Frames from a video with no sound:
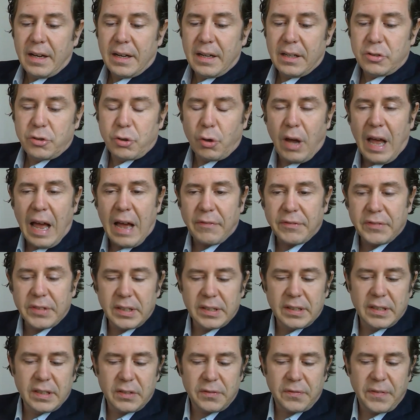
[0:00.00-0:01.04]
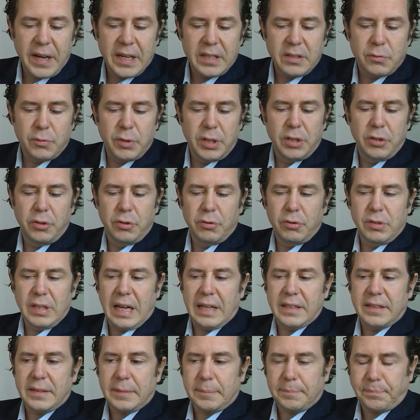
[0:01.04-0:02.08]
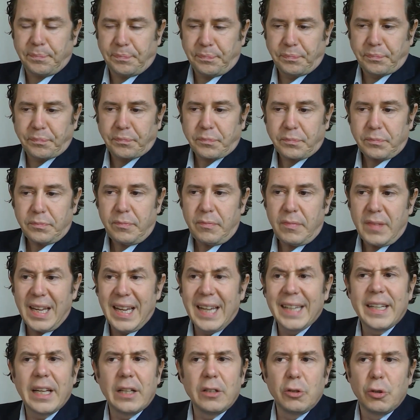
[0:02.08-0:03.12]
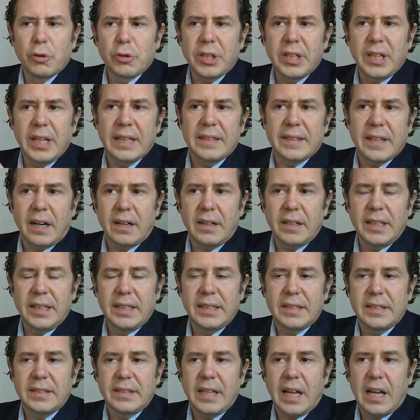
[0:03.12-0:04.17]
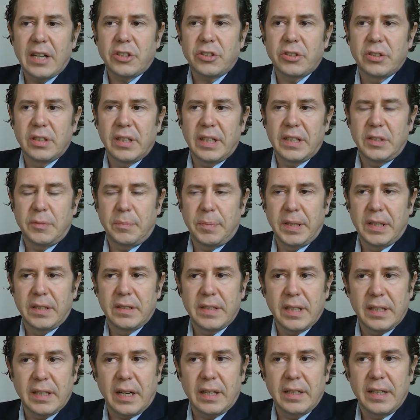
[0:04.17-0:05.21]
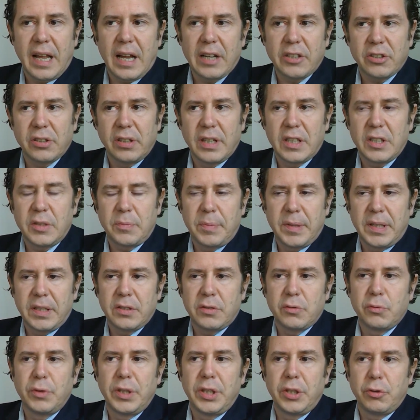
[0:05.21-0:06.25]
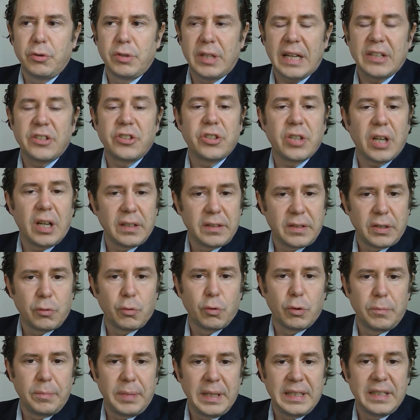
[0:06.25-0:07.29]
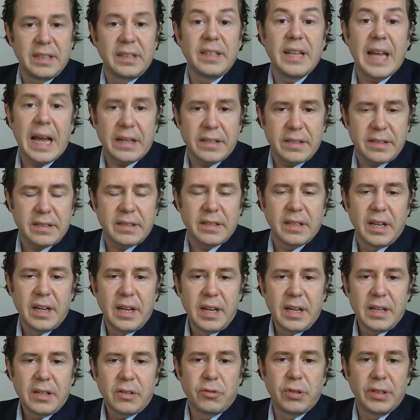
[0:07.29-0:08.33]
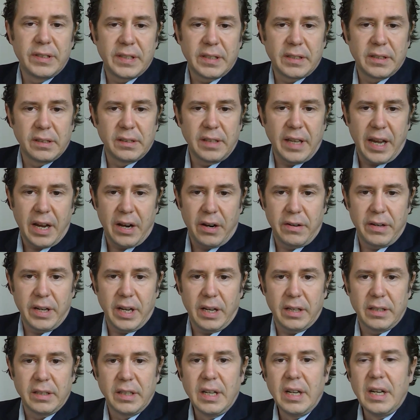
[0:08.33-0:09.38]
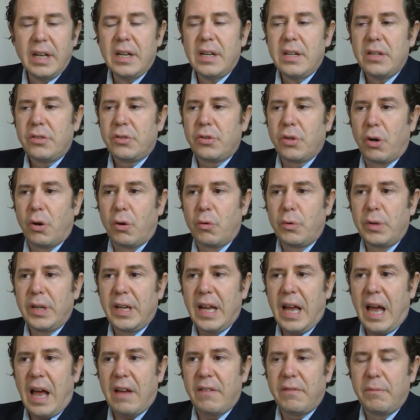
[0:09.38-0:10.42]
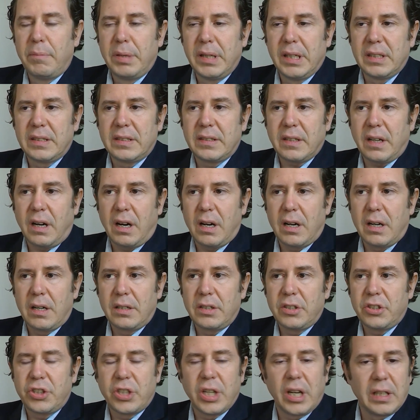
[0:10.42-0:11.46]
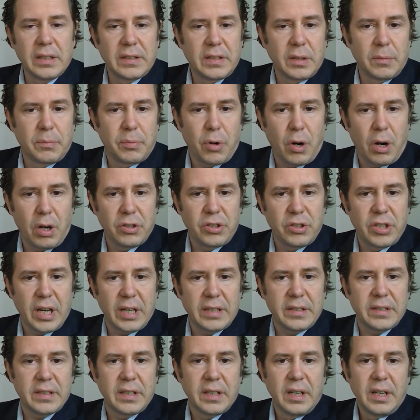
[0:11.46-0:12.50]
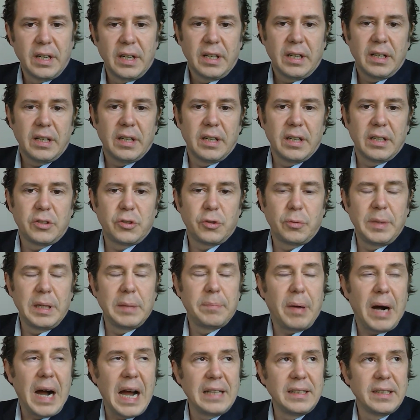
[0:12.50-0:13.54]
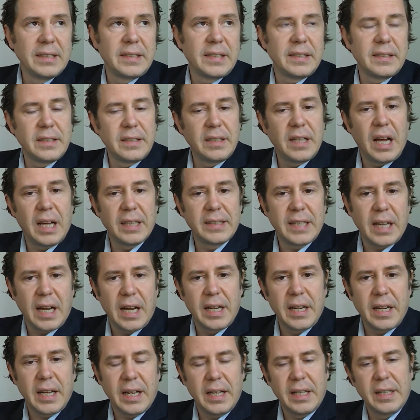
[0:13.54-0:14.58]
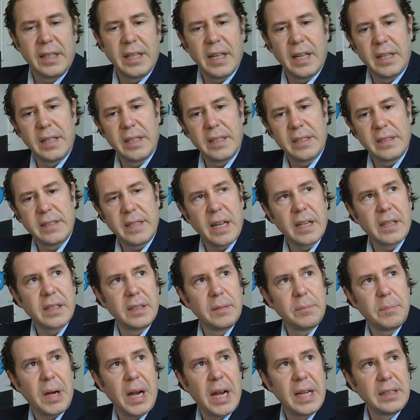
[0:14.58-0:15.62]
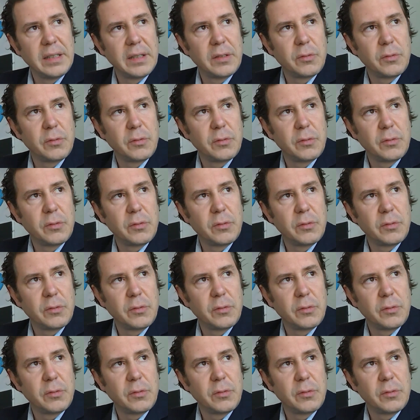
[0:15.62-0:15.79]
So after this phase, we knew that, again, looking at our international experience and our national experience, we knew that shelter would be the next critical area. So we have built our shelter project to be piloted in Hatay, and then the second pilot